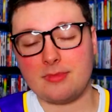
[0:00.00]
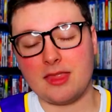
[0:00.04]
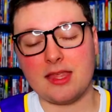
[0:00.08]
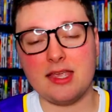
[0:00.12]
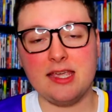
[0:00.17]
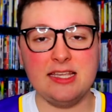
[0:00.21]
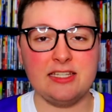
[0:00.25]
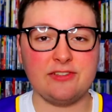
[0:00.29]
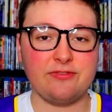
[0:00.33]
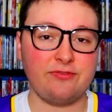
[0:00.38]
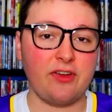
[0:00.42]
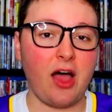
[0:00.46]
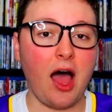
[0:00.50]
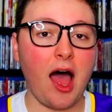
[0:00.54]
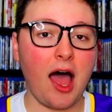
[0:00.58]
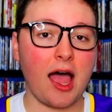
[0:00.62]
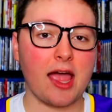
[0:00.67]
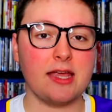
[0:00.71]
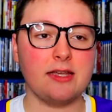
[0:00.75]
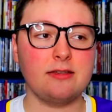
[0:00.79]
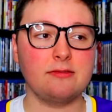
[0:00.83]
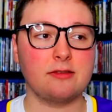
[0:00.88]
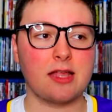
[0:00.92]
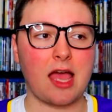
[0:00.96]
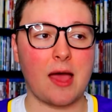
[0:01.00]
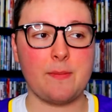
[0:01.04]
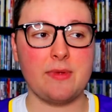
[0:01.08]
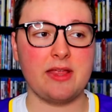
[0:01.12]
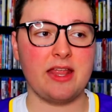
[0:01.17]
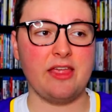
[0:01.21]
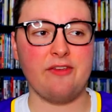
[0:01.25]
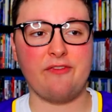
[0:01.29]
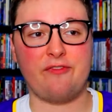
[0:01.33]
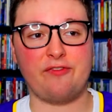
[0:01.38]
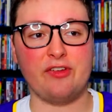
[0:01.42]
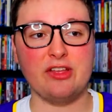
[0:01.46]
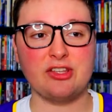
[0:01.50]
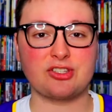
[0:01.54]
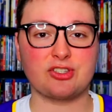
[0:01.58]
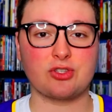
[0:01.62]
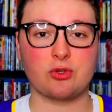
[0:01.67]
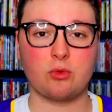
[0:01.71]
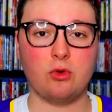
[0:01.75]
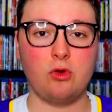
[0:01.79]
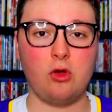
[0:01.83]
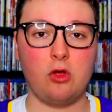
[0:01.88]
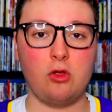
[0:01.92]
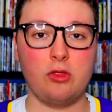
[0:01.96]
He's fine. I mean, he fits the
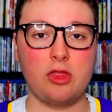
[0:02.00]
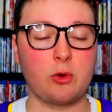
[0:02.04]
role.